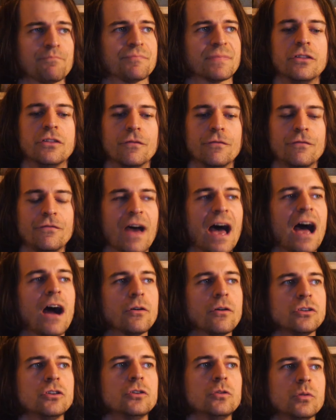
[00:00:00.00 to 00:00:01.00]
The
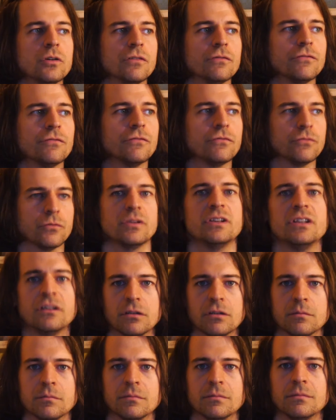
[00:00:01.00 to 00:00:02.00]
value of
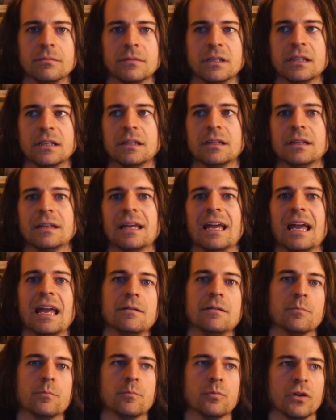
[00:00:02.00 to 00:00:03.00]
freedom
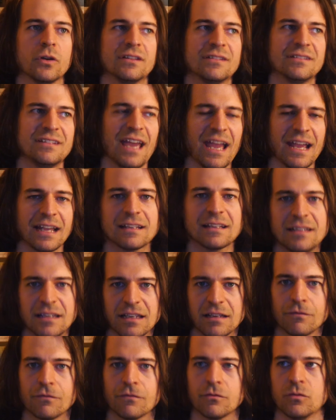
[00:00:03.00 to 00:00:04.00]
and
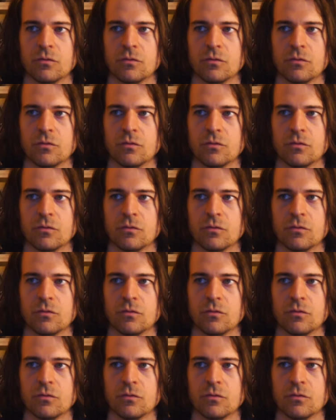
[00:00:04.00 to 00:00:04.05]
protecting